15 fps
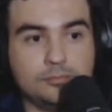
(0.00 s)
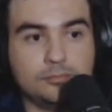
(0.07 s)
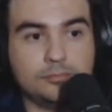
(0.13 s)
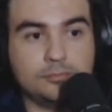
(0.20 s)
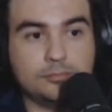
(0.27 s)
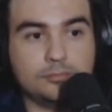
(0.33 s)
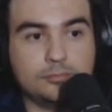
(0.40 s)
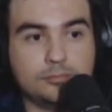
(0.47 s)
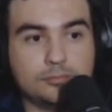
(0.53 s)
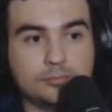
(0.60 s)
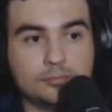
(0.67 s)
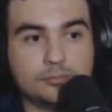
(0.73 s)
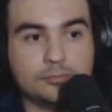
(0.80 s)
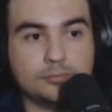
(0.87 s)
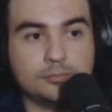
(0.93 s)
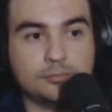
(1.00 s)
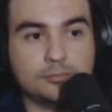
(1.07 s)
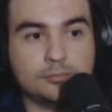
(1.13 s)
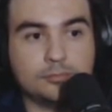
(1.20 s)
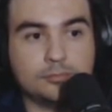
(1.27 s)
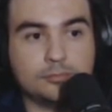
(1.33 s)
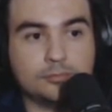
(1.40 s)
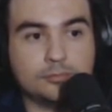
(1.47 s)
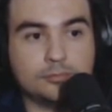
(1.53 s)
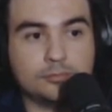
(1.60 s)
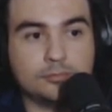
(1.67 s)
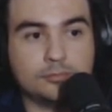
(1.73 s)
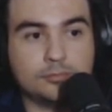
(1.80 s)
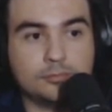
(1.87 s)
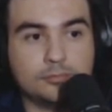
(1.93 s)

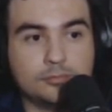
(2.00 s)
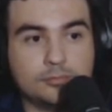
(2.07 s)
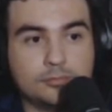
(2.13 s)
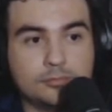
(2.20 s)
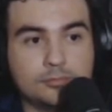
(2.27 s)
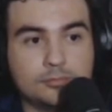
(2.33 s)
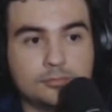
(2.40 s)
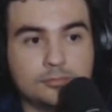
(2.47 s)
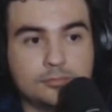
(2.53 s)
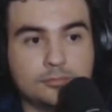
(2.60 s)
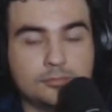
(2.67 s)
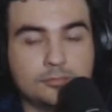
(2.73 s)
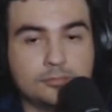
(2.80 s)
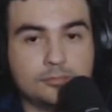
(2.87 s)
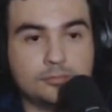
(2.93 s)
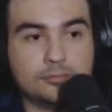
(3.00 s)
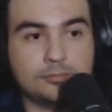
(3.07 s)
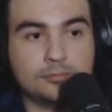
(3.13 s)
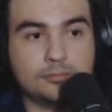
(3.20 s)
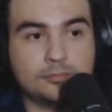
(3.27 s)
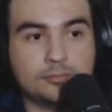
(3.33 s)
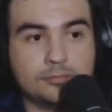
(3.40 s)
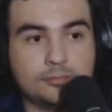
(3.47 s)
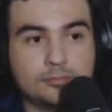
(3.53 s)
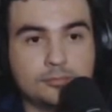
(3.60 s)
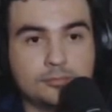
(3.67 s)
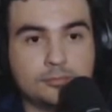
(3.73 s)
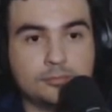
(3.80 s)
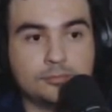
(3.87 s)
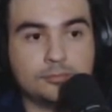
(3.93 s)

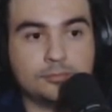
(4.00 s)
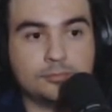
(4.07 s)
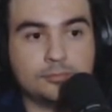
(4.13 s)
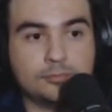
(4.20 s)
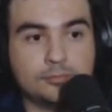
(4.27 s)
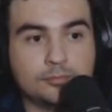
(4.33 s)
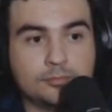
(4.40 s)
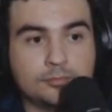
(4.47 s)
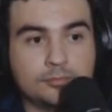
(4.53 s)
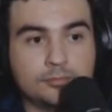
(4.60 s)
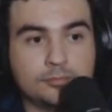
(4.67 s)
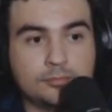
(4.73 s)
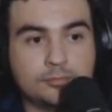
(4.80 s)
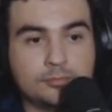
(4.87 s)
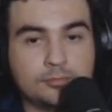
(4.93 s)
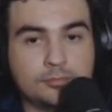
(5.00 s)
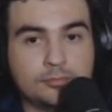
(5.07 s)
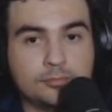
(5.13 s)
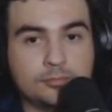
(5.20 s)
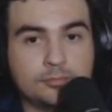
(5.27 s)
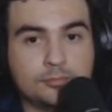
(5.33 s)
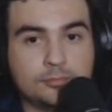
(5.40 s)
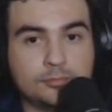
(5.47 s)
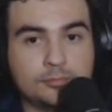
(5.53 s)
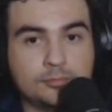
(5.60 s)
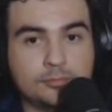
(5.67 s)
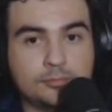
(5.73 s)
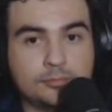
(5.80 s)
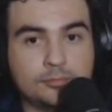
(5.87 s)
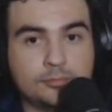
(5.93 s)

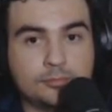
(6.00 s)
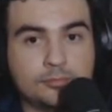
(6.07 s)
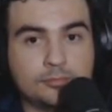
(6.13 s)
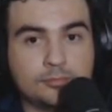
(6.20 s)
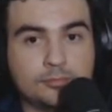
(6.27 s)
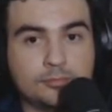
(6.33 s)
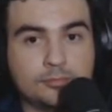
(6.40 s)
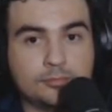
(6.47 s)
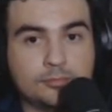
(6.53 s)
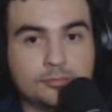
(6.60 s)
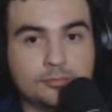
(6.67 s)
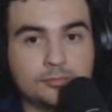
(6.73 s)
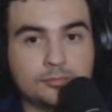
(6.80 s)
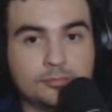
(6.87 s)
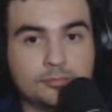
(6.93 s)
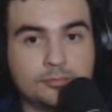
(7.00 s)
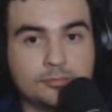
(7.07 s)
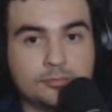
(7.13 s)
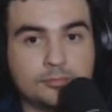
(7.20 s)
This person isn't speaking.